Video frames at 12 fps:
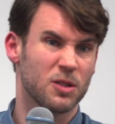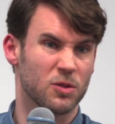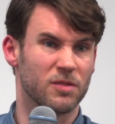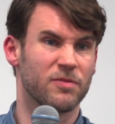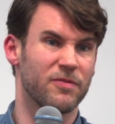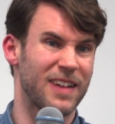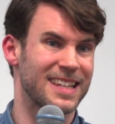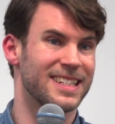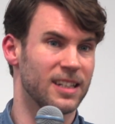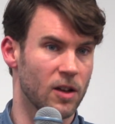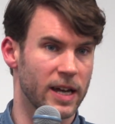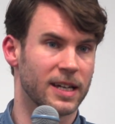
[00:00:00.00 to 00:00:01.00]
sort of
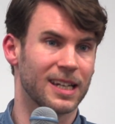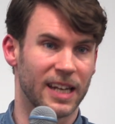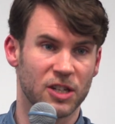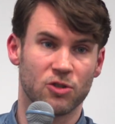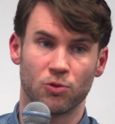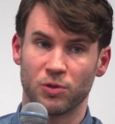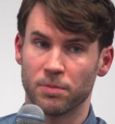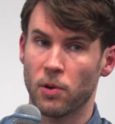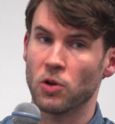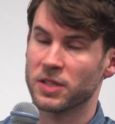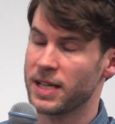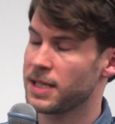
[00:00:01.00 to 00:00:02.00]
fatty-like cholesterol
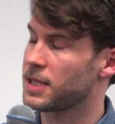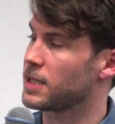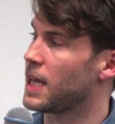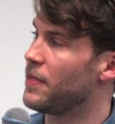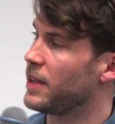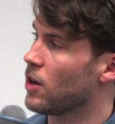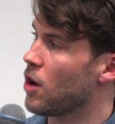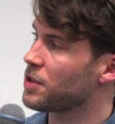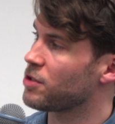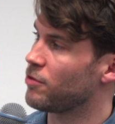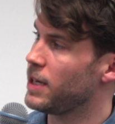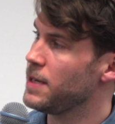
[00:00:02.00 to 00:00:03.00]
deposits in the
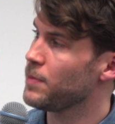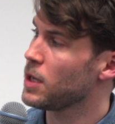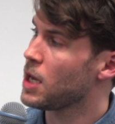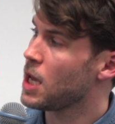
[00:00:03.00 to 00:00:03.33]
artery.